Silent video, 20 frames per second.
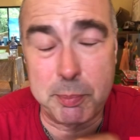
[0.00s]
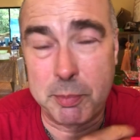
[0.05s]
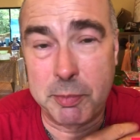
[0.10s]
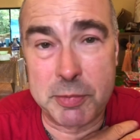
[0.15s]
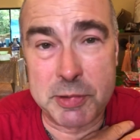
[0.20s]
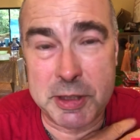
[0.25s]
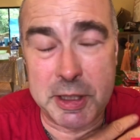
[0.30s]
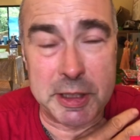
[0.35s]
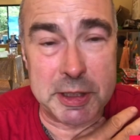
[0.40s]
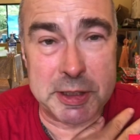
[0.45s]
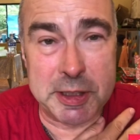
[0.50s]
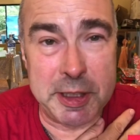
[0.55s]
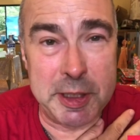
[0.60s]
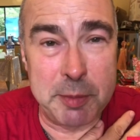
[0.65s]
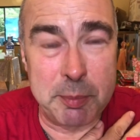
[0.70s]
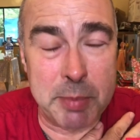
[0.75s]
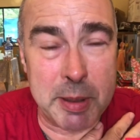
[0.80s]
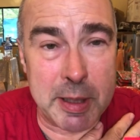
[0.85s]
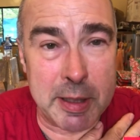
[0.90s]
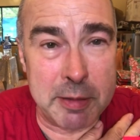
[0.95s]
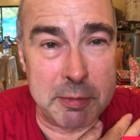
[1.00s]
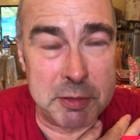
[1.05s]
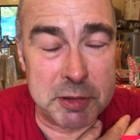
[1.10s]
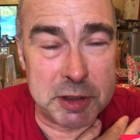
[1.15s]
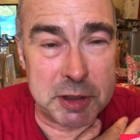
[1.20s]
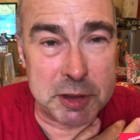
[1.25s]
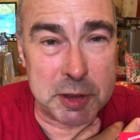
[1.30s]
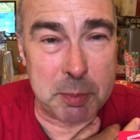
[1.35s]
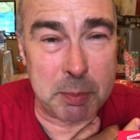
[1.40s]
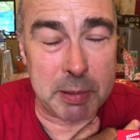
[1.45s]
£16,
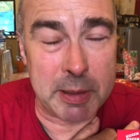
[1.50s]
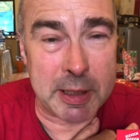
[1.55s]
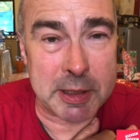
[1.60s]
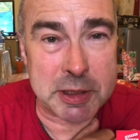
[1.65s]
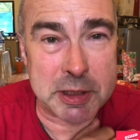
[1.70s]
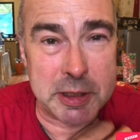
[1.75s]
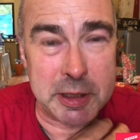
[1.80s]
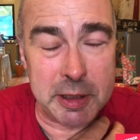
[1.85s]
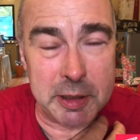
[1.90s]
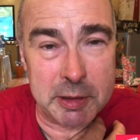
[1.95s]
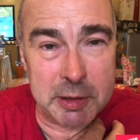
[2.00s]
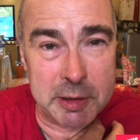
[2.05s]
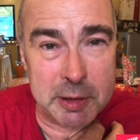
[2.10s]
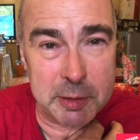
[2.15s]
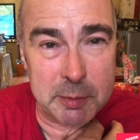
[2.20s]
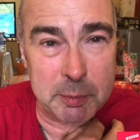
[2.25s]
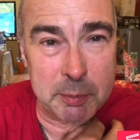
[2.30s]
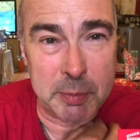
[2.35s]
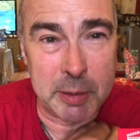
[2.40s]
just a plastic